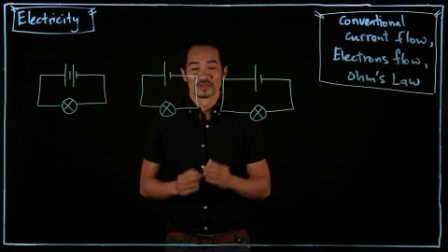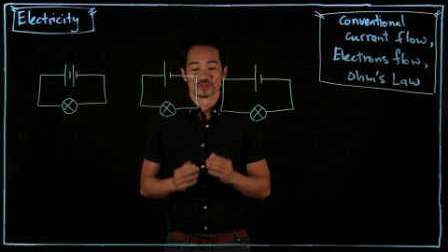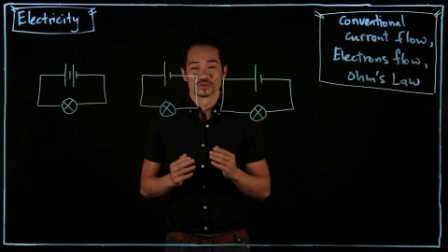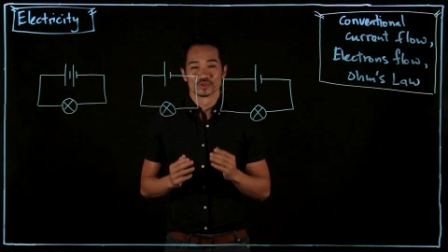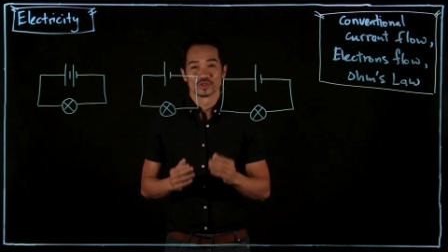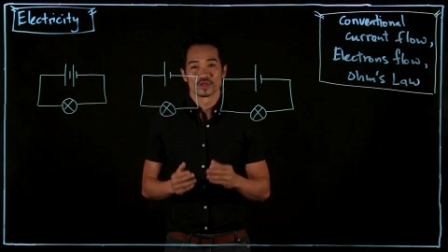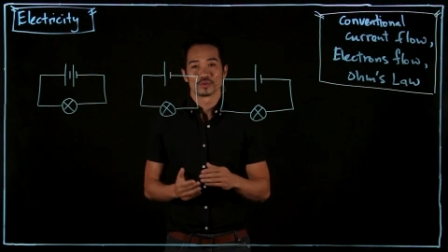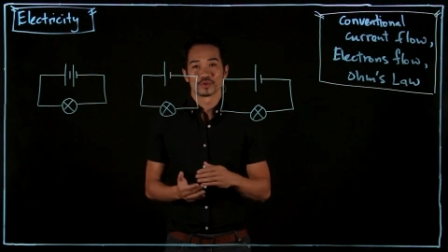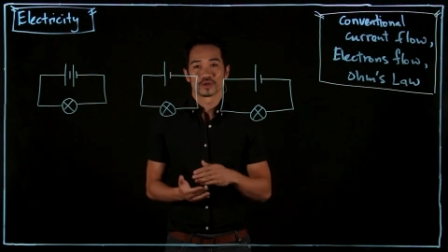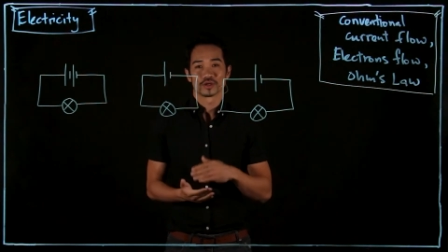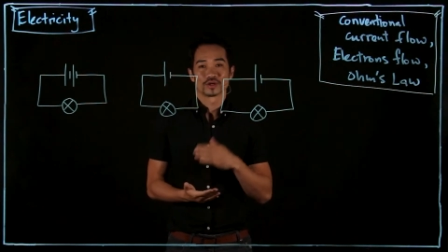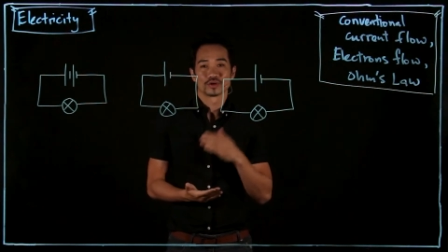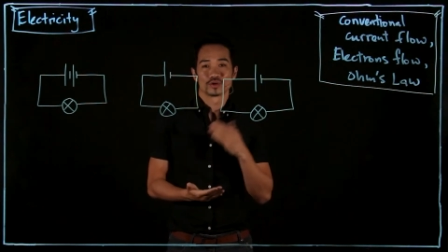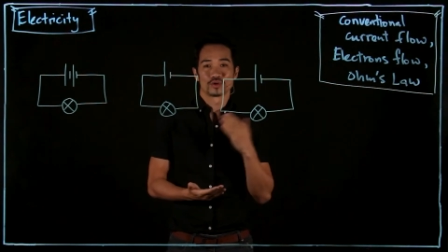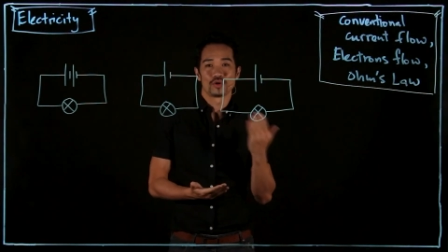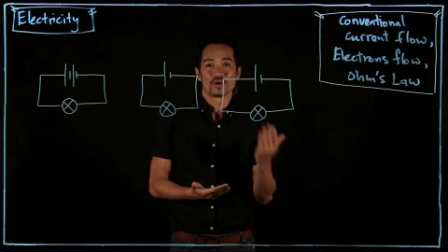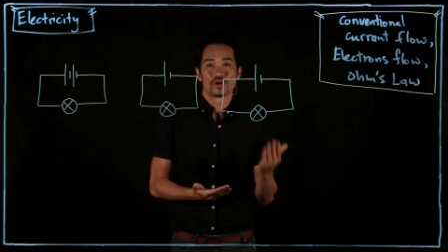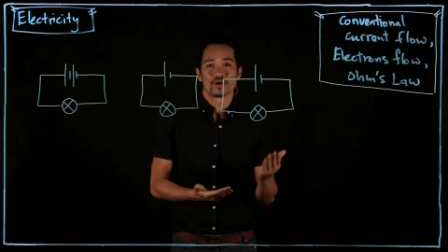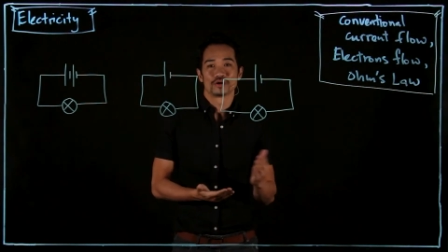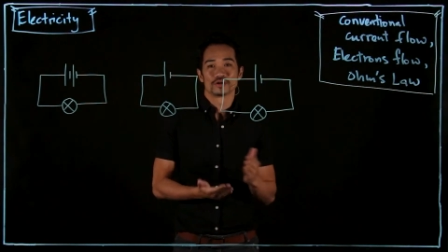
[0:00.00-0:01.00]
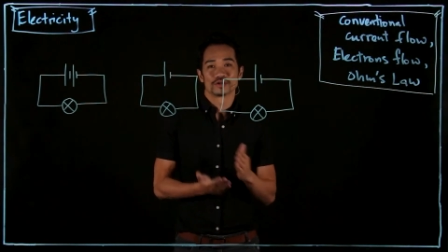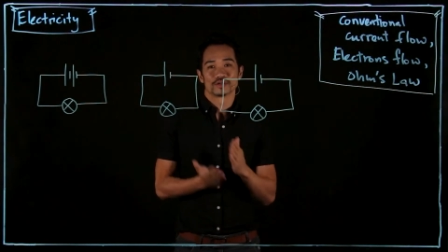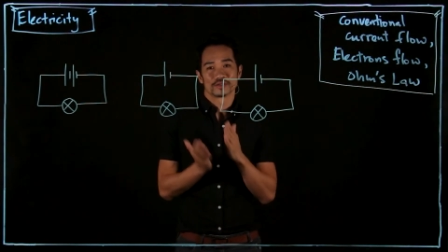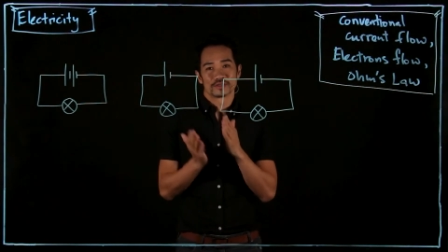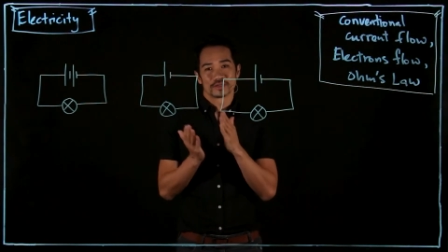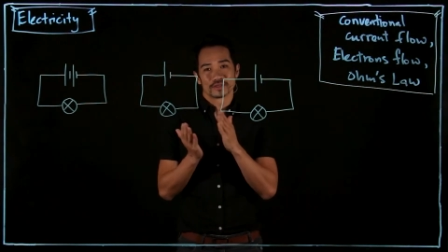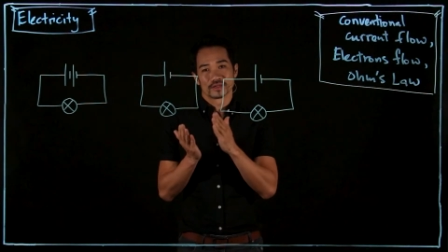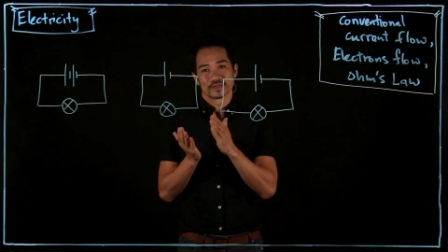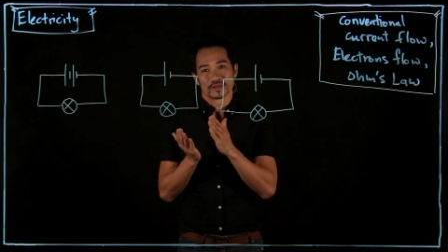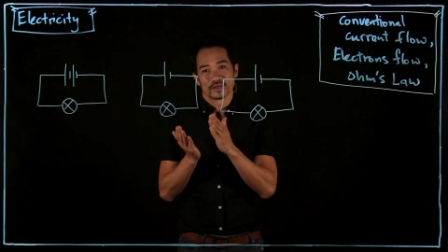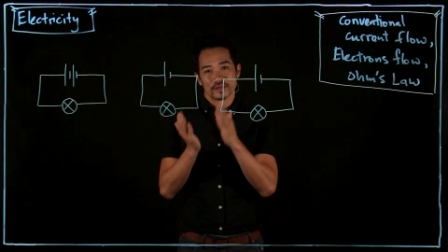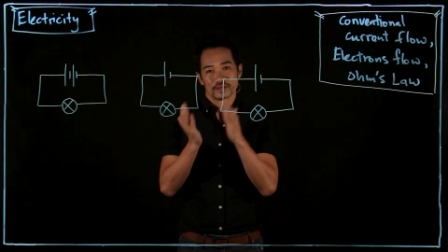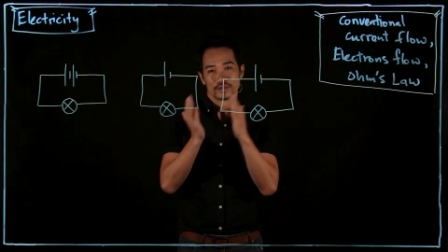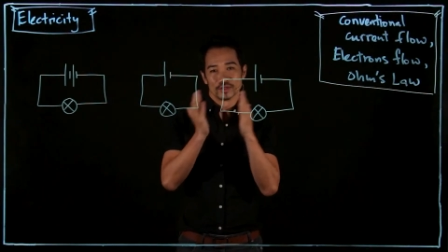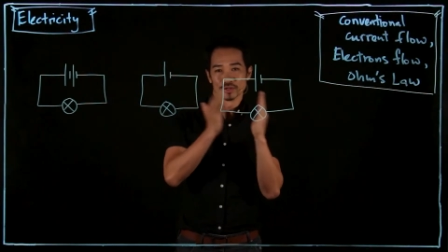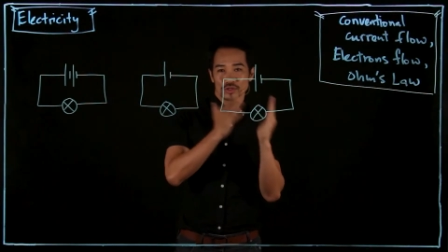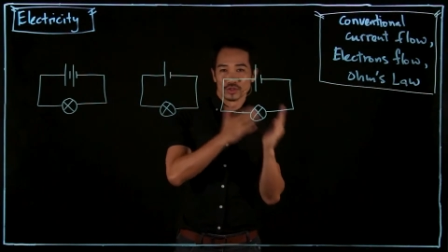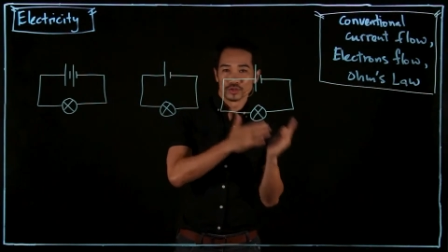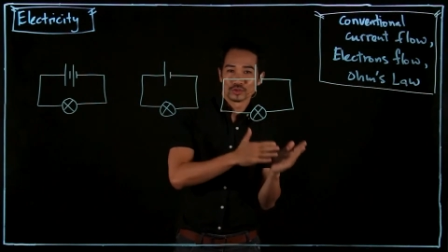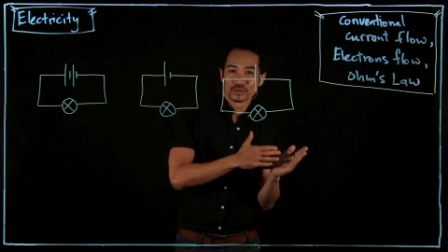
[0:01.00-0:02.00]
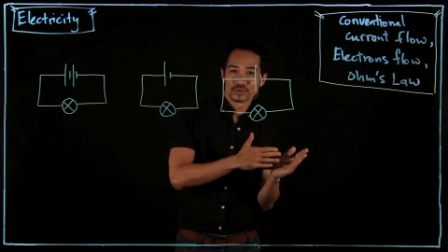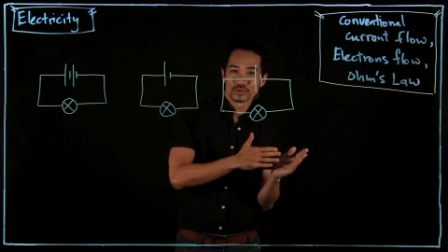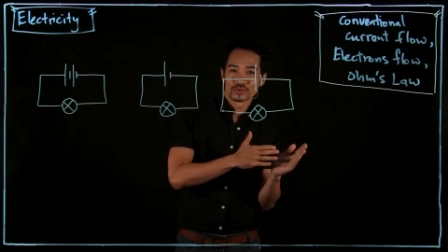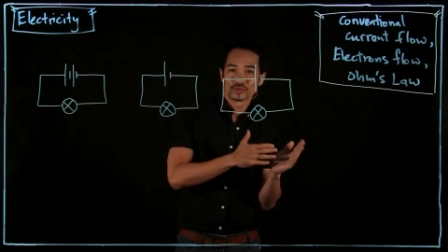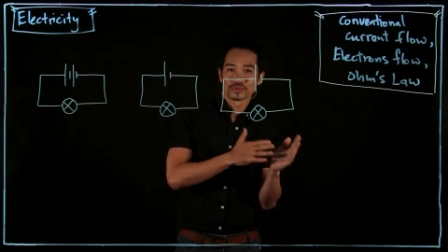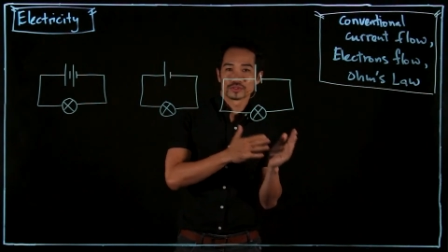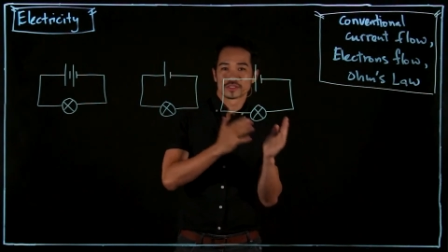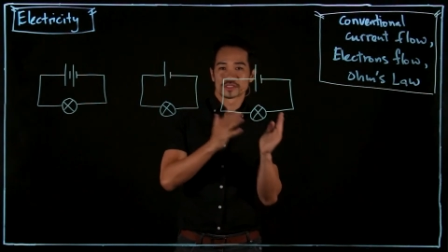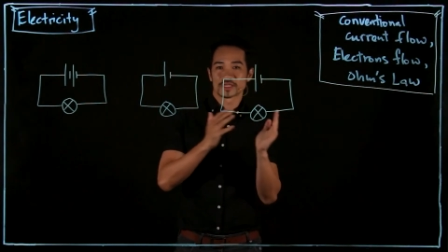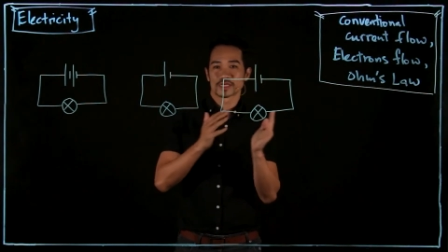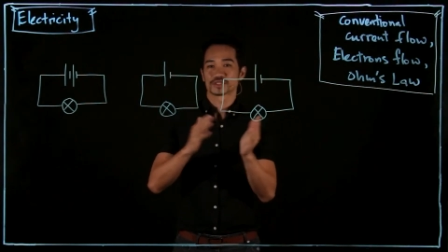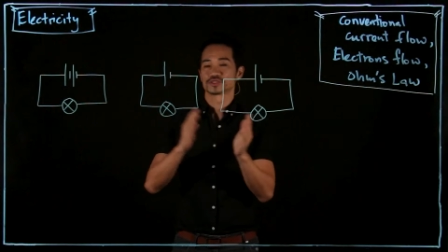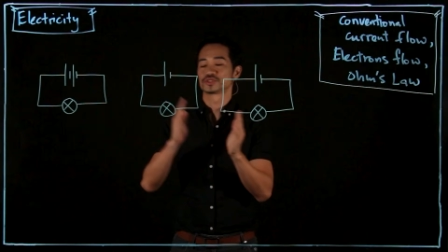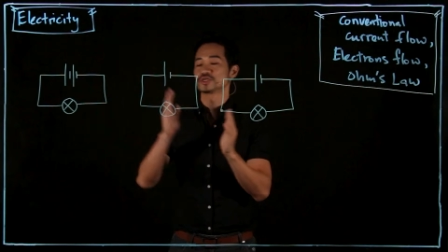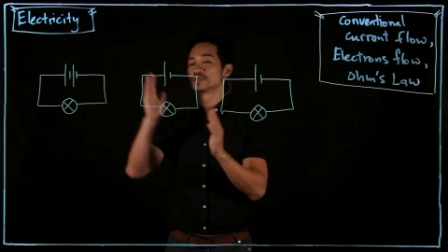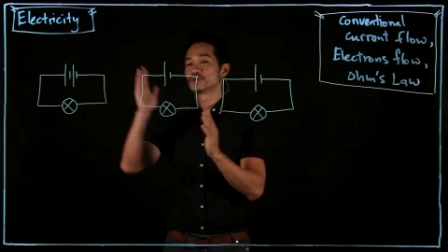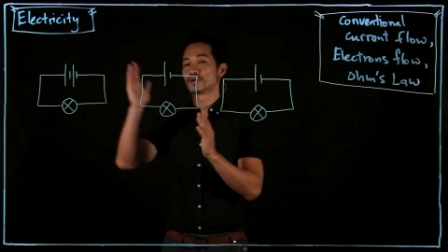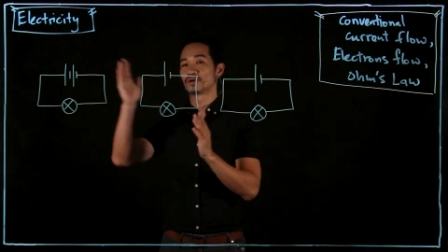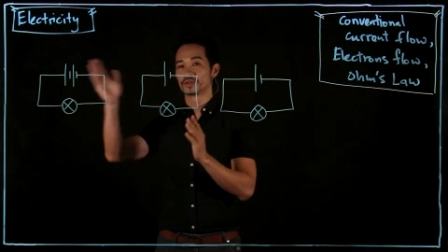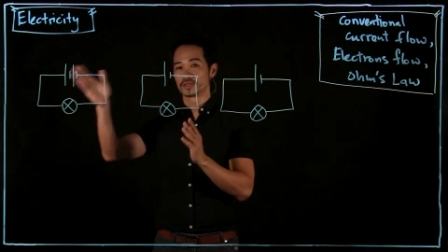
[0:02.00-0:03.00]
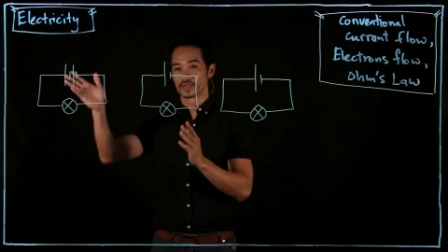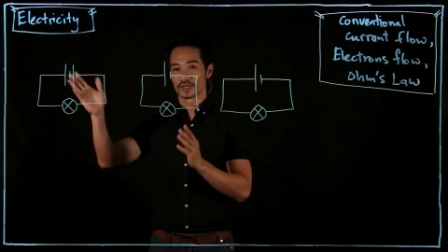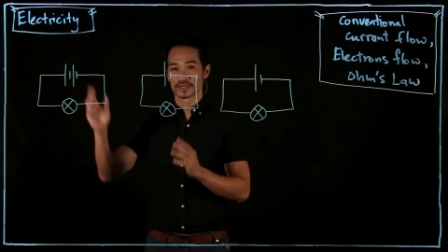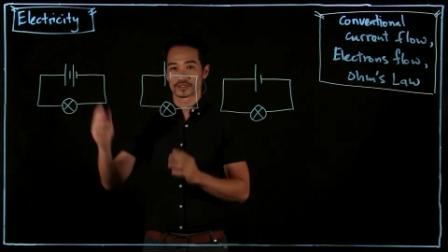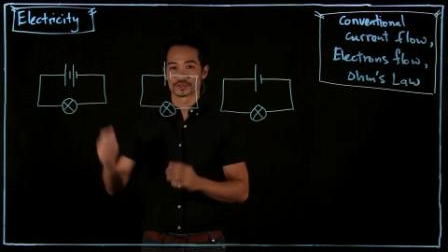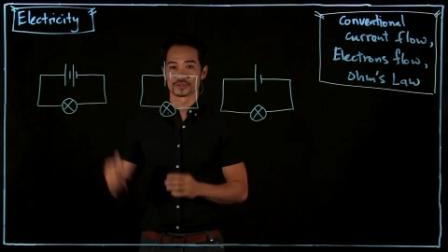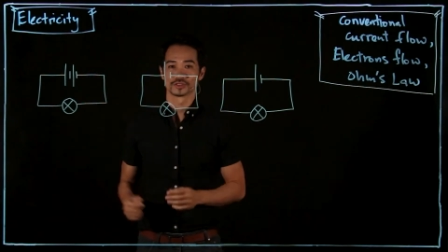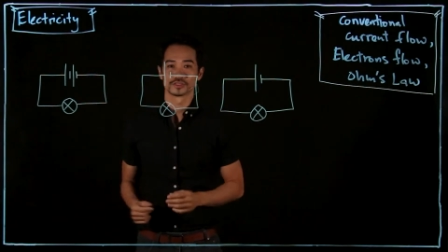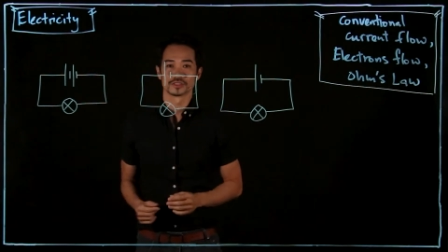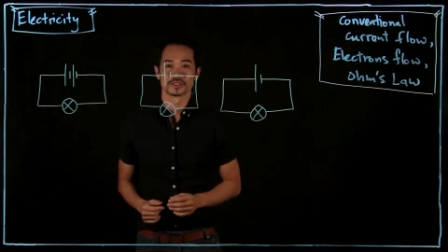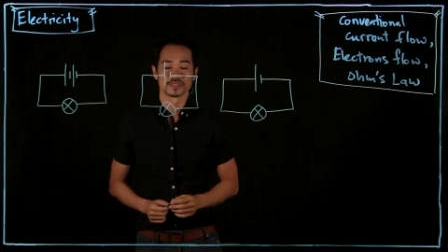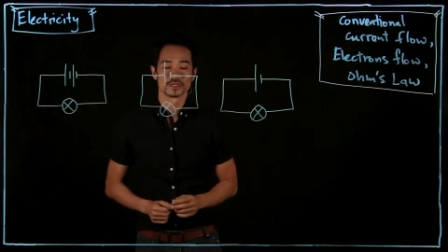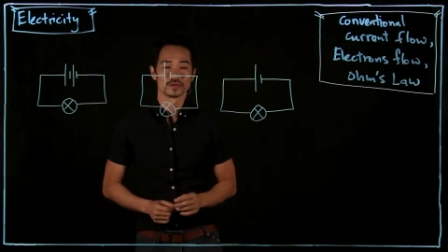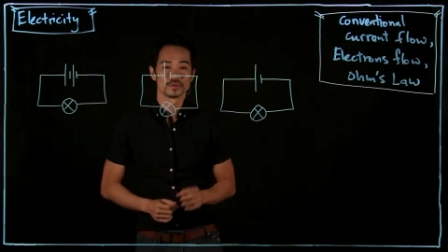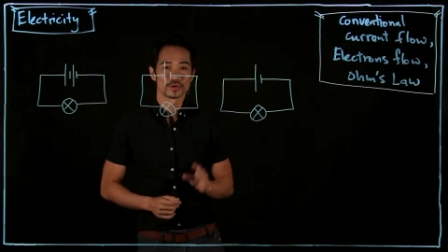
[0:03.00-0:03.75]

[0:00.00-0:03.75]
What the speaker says: Today we're going to go on a new section on electricity.